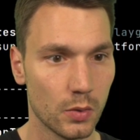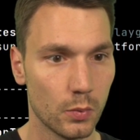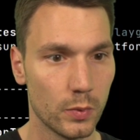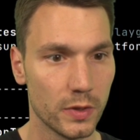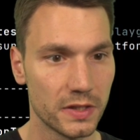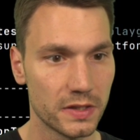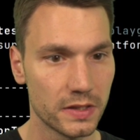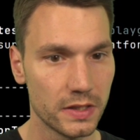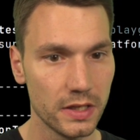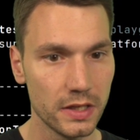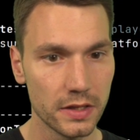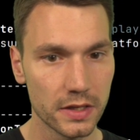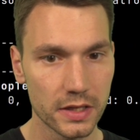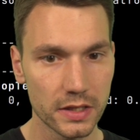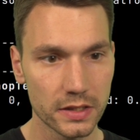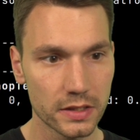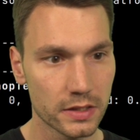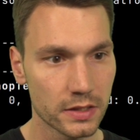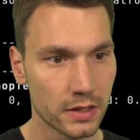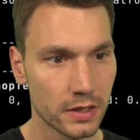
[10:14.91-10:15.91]
We see
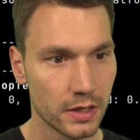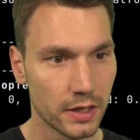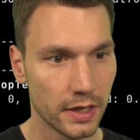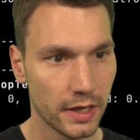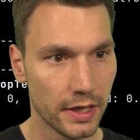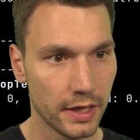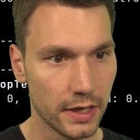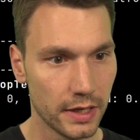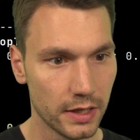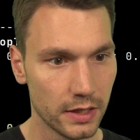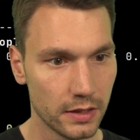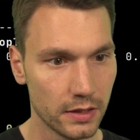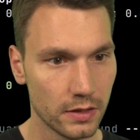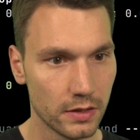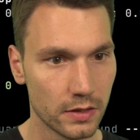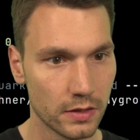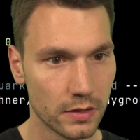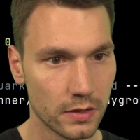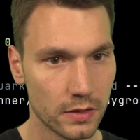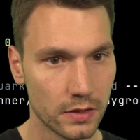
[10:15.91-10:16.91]
this
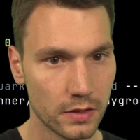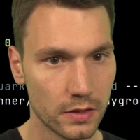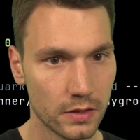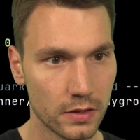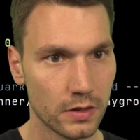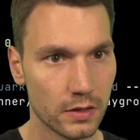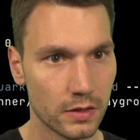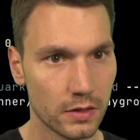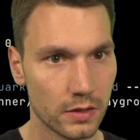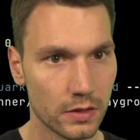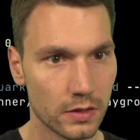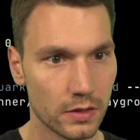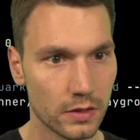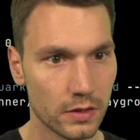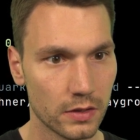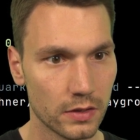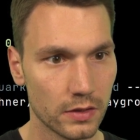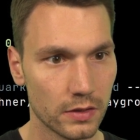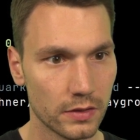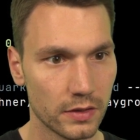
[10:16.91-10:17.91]
in
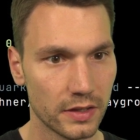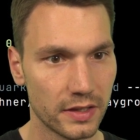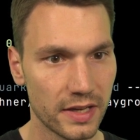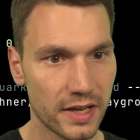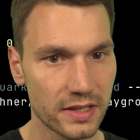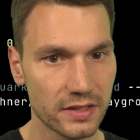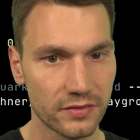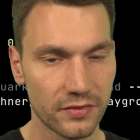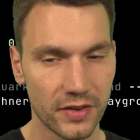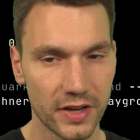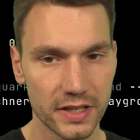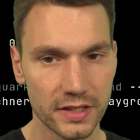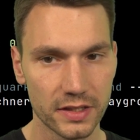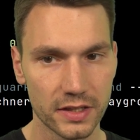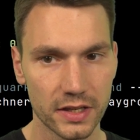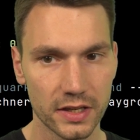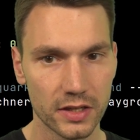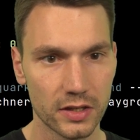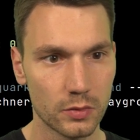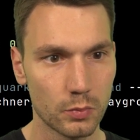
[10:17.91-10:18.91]
the test phase
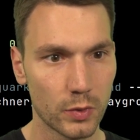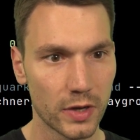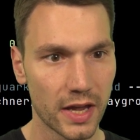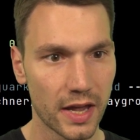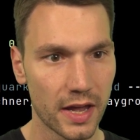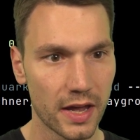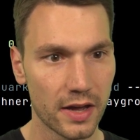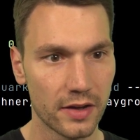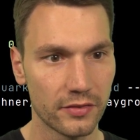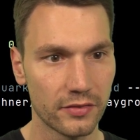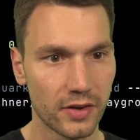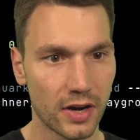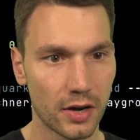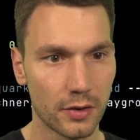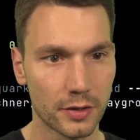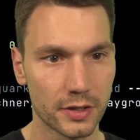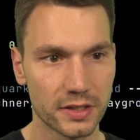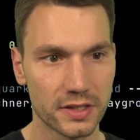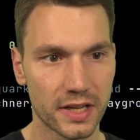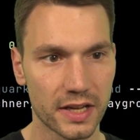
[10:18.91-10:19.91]
here. We have
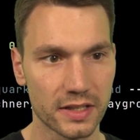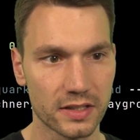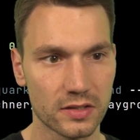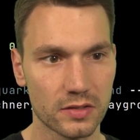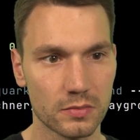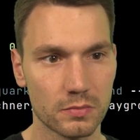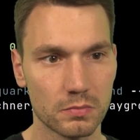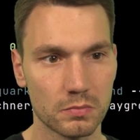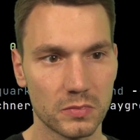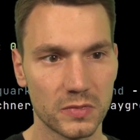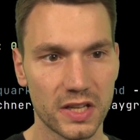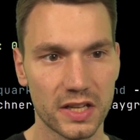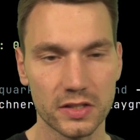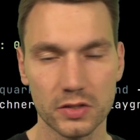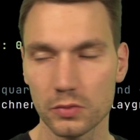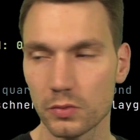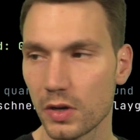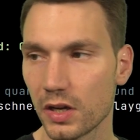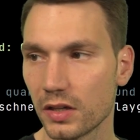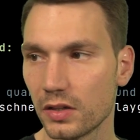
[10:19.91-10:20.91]
our test
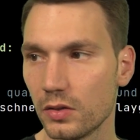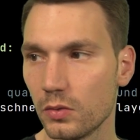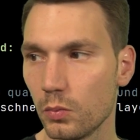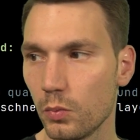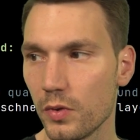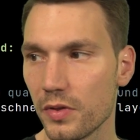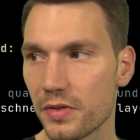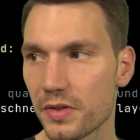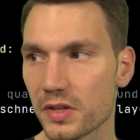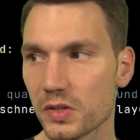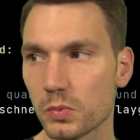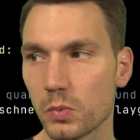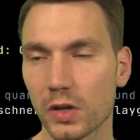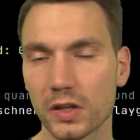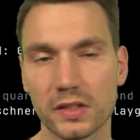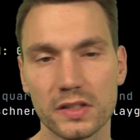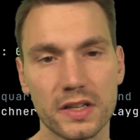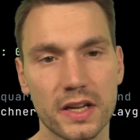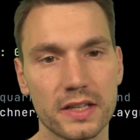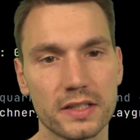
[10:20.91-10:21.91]
run with this
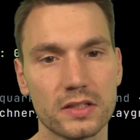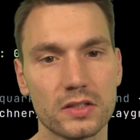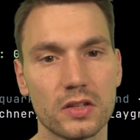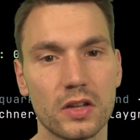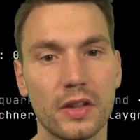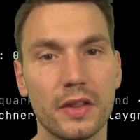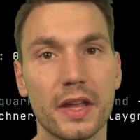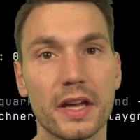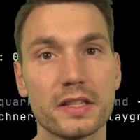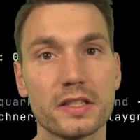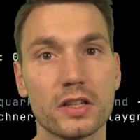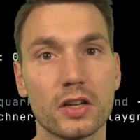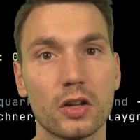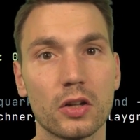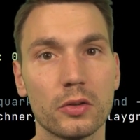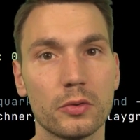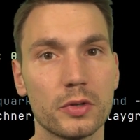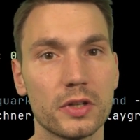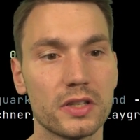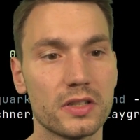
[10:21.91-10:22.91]
one test, and that's
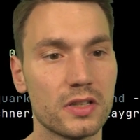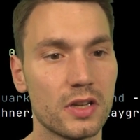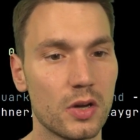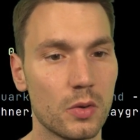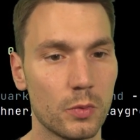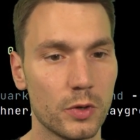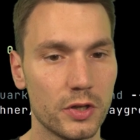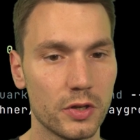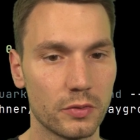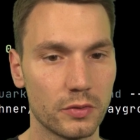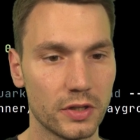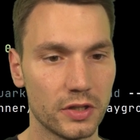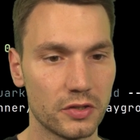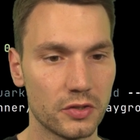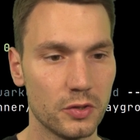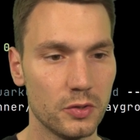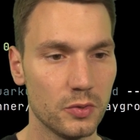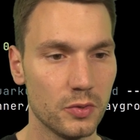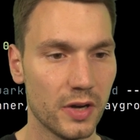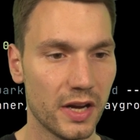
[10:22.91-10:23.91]
included. We don't need
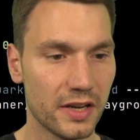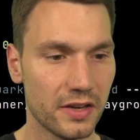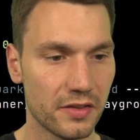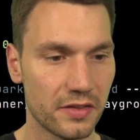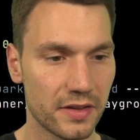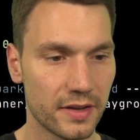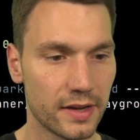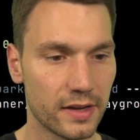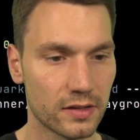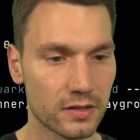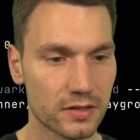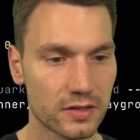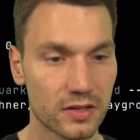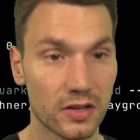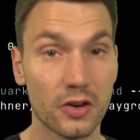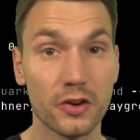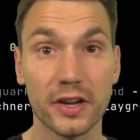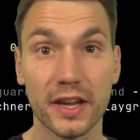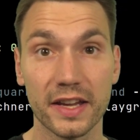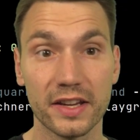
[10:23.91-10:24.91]
to do anything
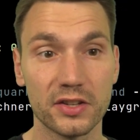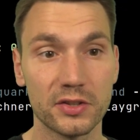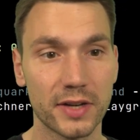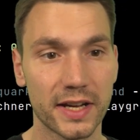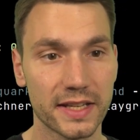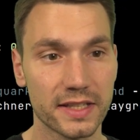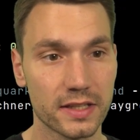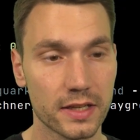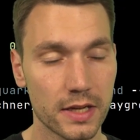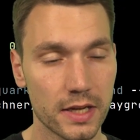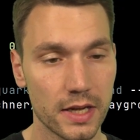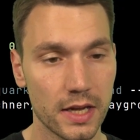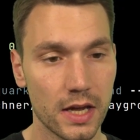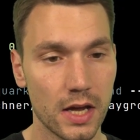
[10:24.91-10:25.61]
else. Okay, great.